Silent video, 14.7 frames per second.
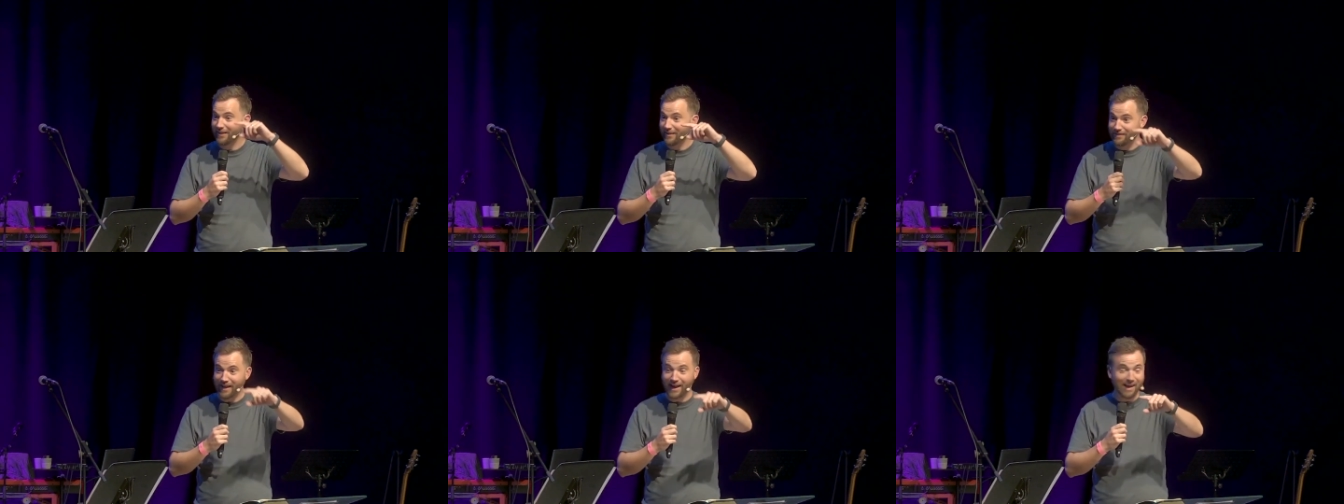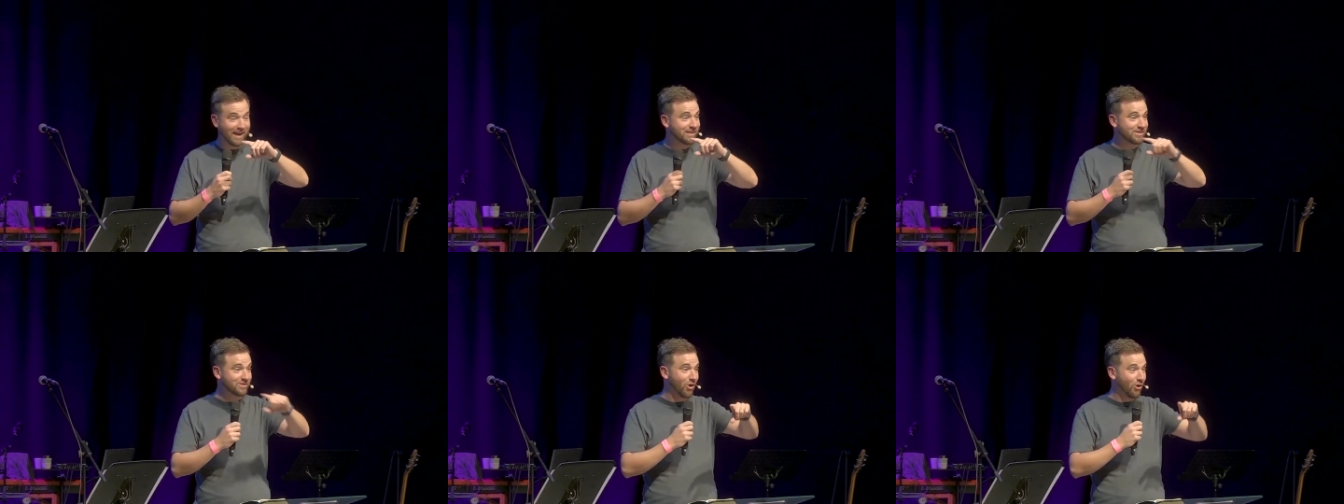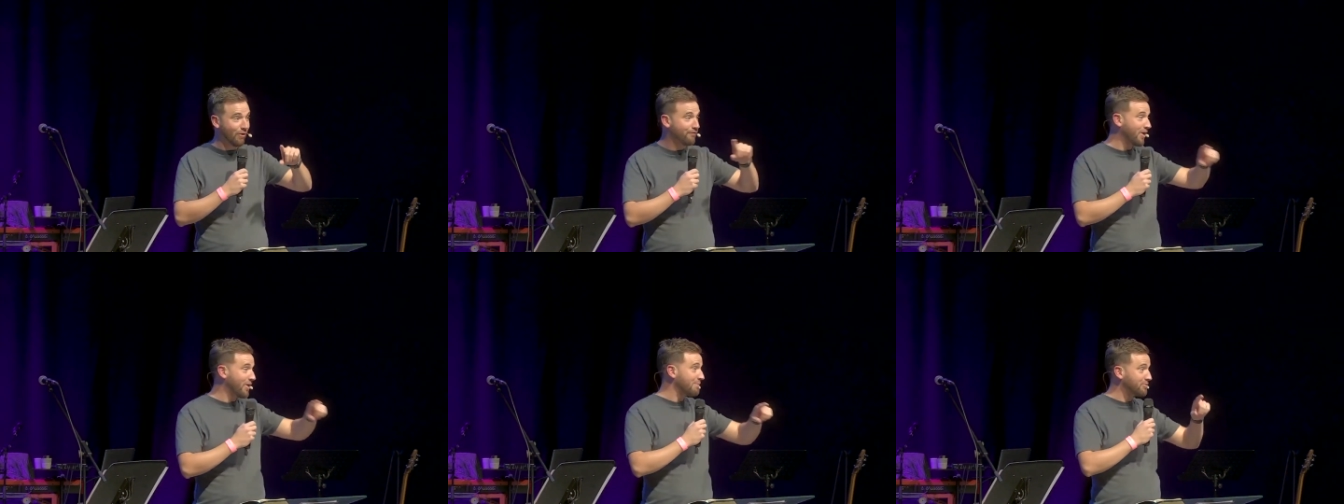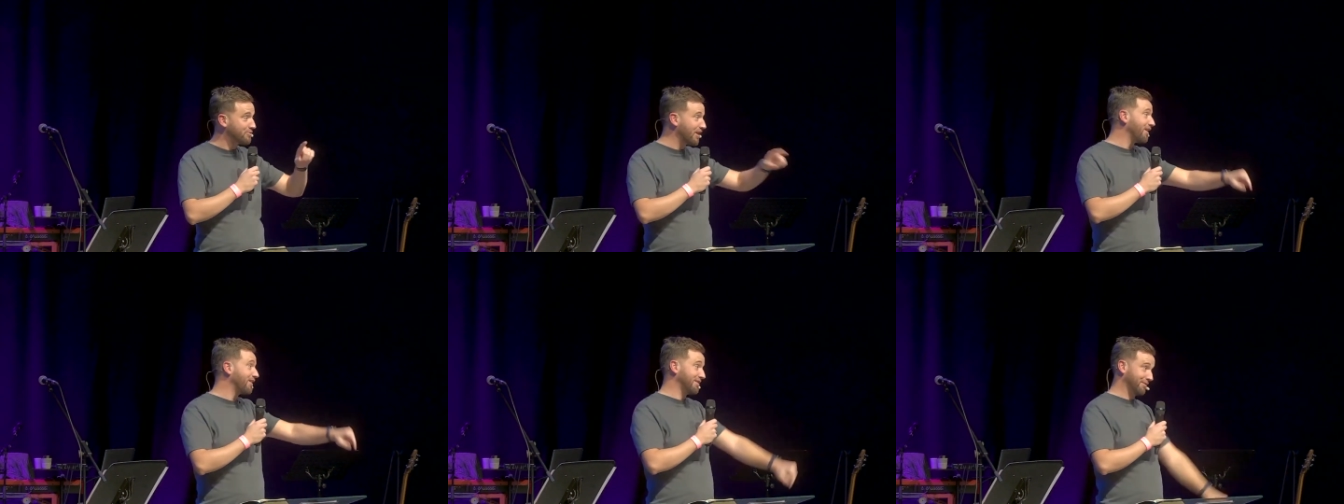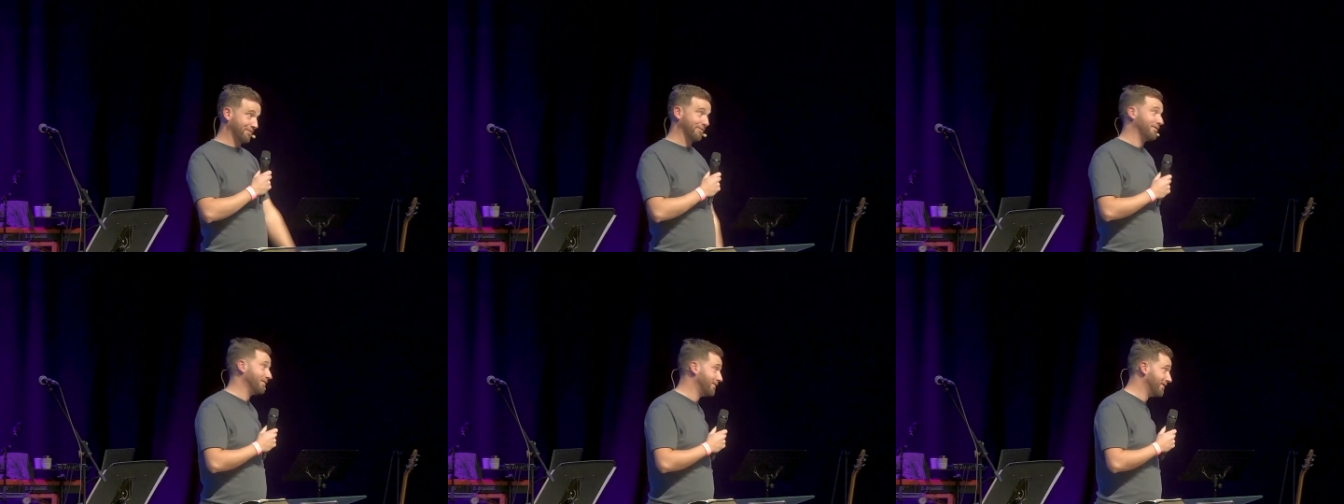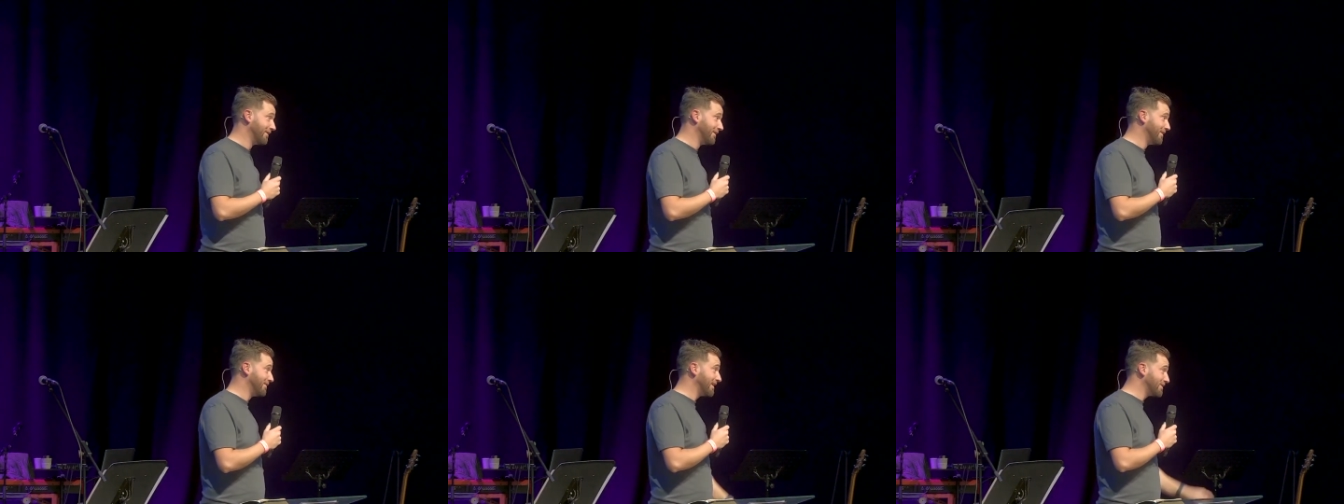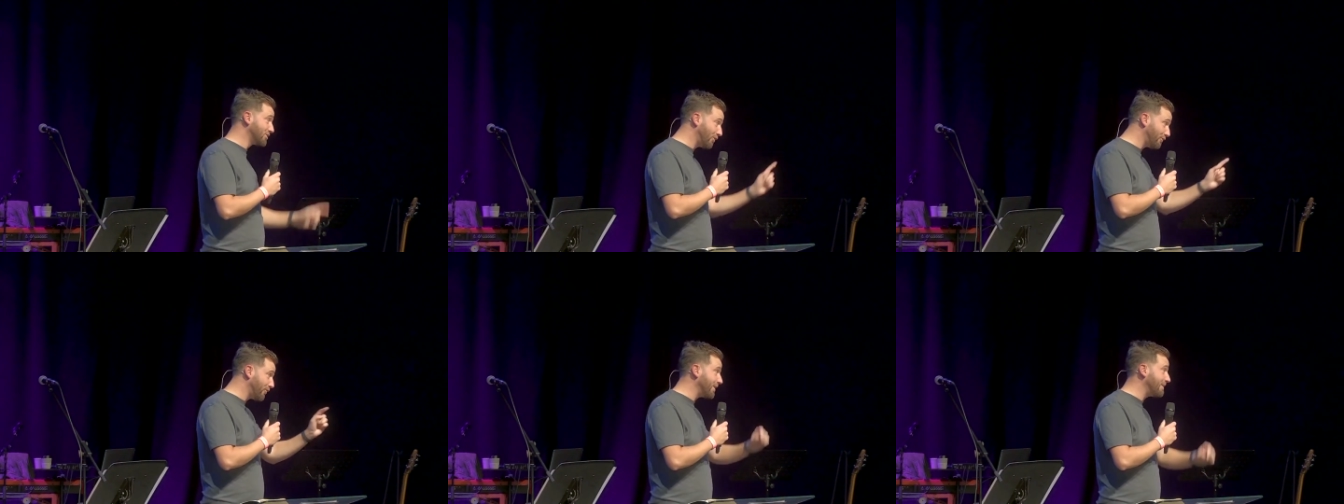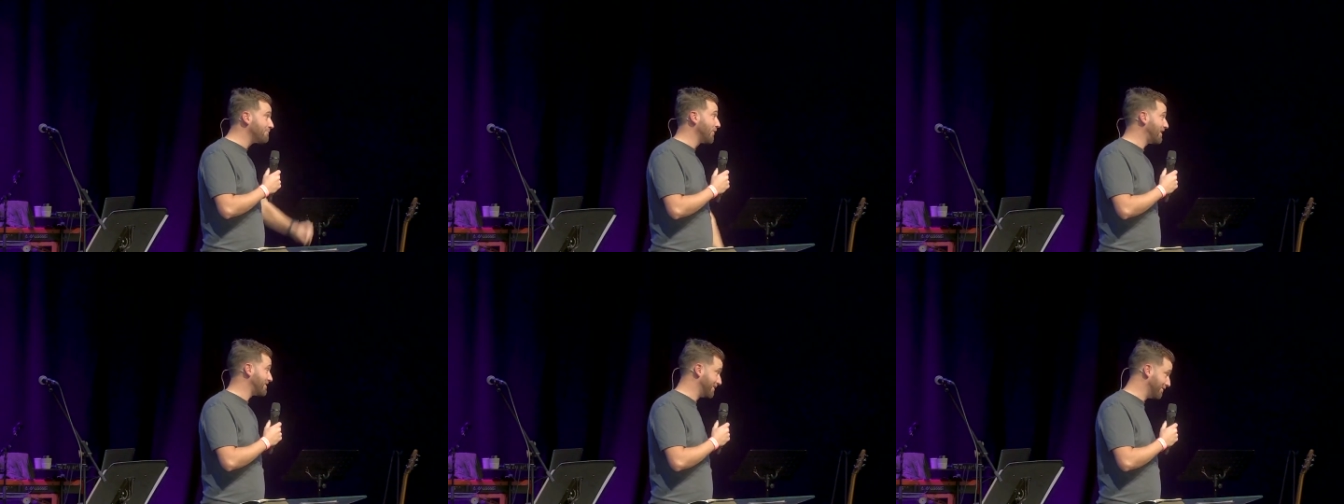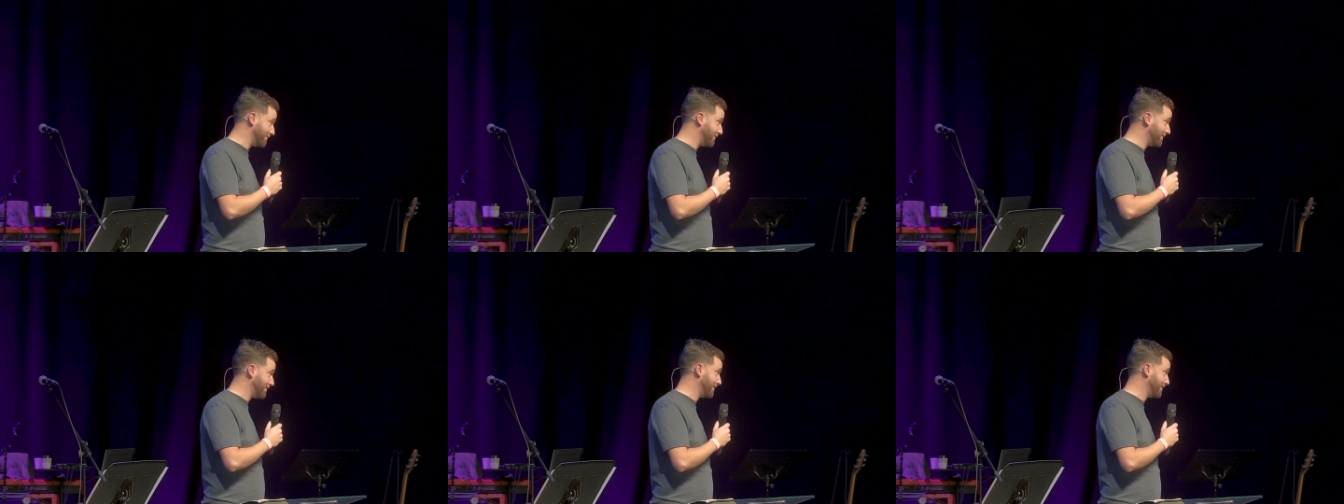that is not very productive. That's not very impressive.